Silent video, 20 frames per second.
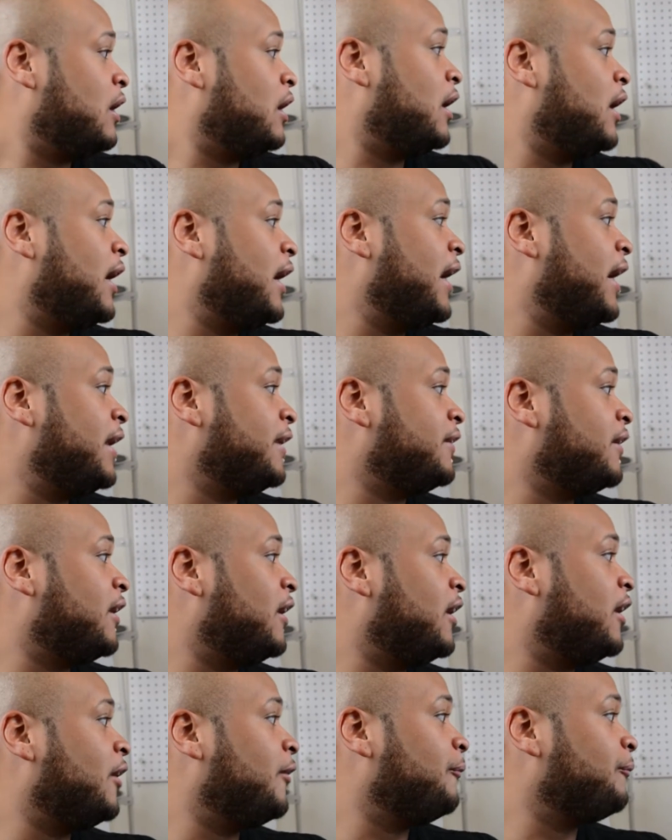And
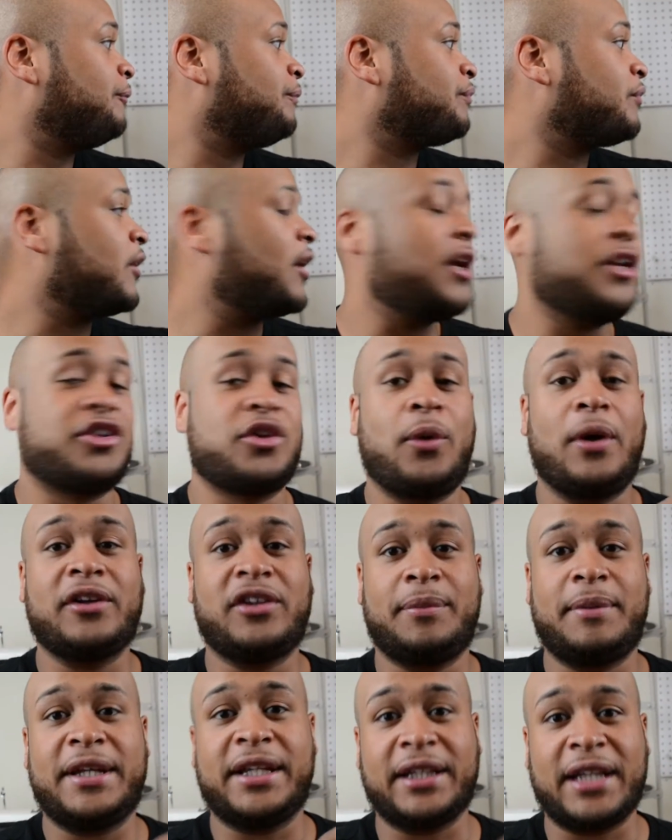it's going
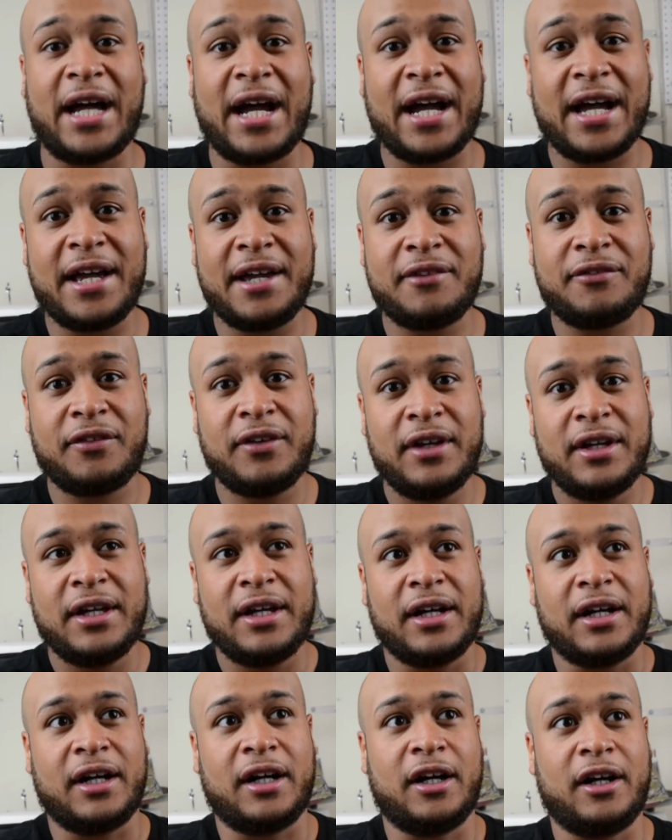to be live
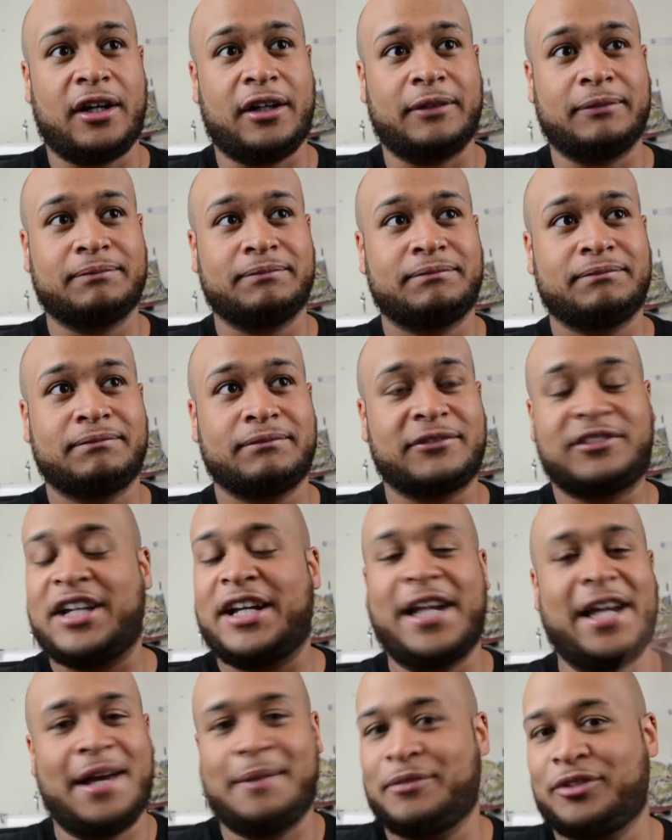10
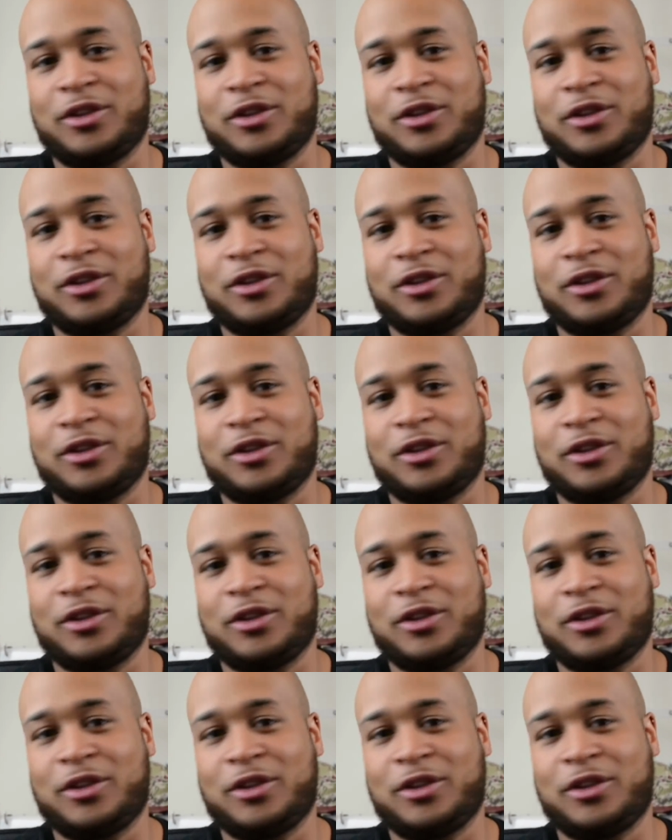a.m.